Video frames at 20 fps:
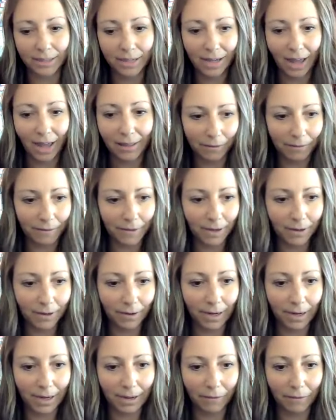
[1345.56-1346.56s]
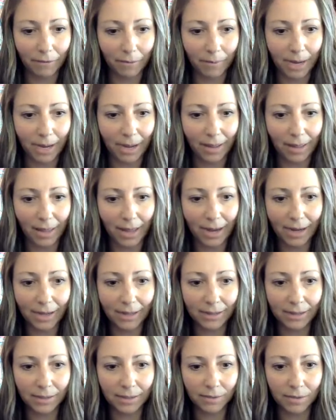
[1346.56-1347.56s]
I love hearing it from my
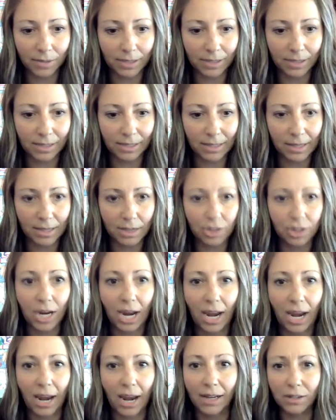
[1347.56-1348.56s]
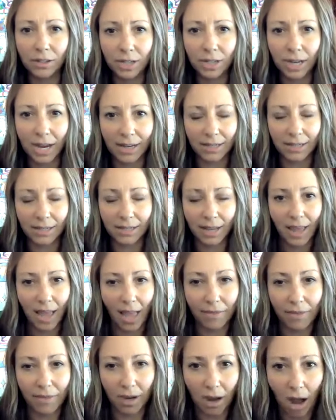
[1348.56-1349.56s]
clients of just the change and
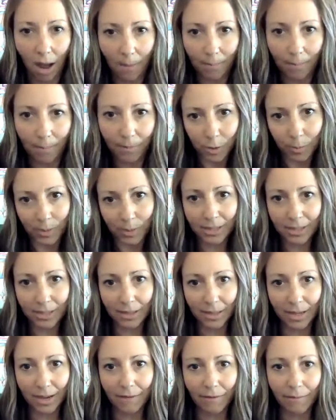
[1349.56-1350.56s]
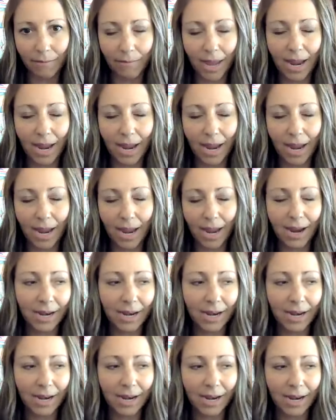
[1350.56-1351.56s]
the accomplishments that they've made
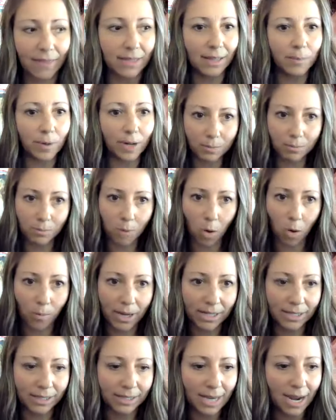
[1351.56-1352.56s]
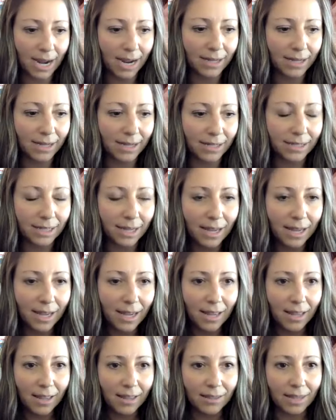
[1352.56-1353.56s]
and the celebration moments. And
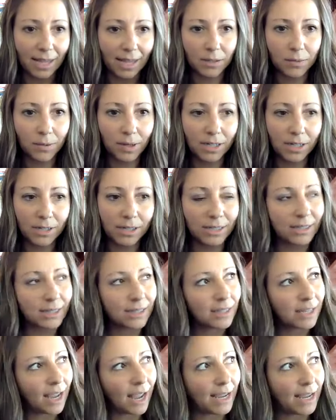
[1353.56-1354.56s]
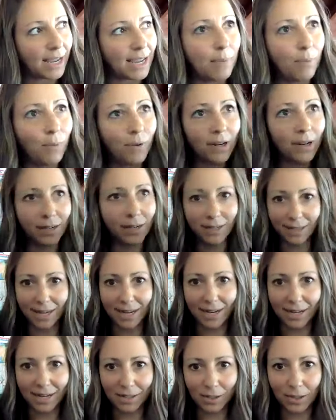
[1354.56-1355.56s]
that's where I keep wanting to
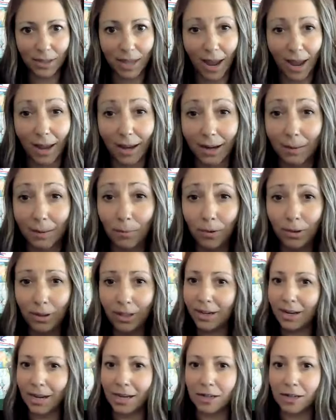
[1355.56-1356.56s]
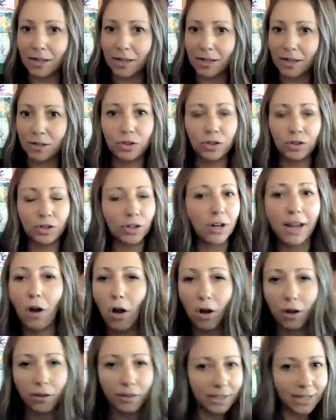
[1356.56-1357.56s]
lean into that. And I'm really not sure on
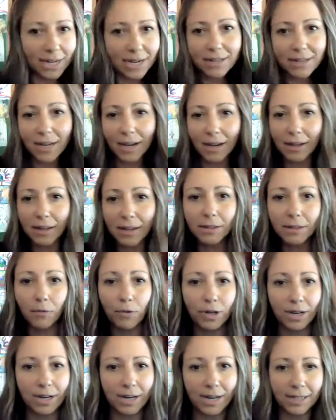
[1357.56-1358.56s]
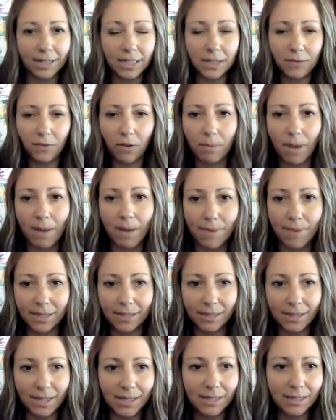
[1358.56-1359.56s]
all the details of what it is for my
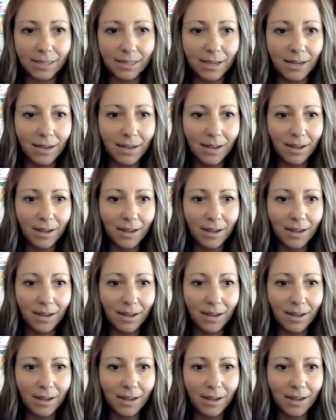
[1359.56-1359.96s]
business,